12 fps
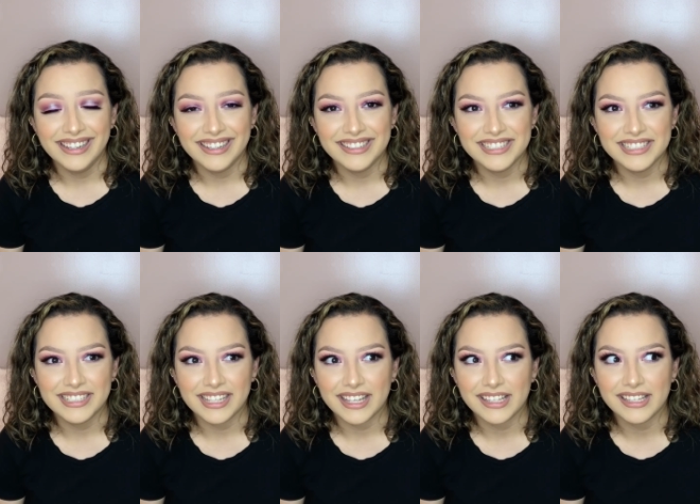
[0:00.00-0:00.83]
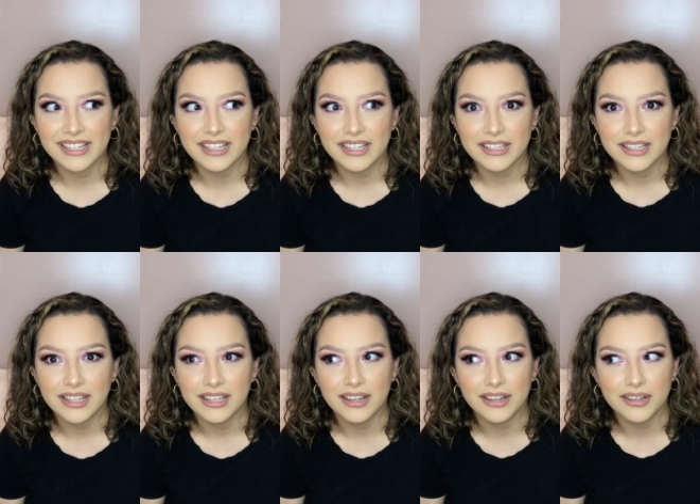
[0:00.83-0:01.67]
and she's like
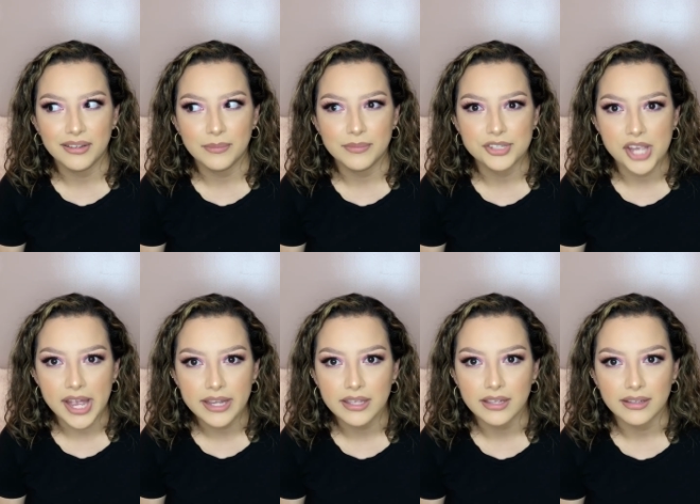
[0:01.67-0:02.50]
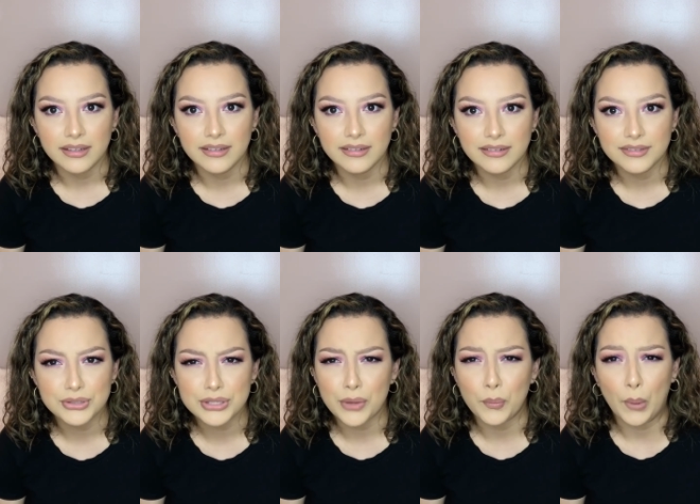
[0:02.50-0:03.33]
um, Jackie. She
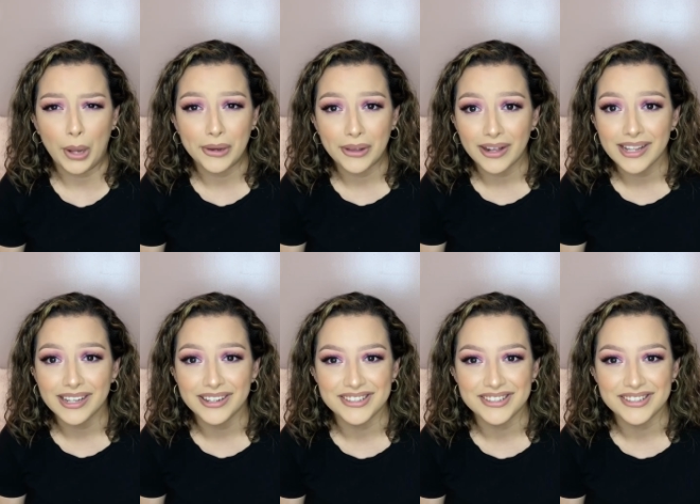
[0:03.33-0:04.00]
was like, why are you calling her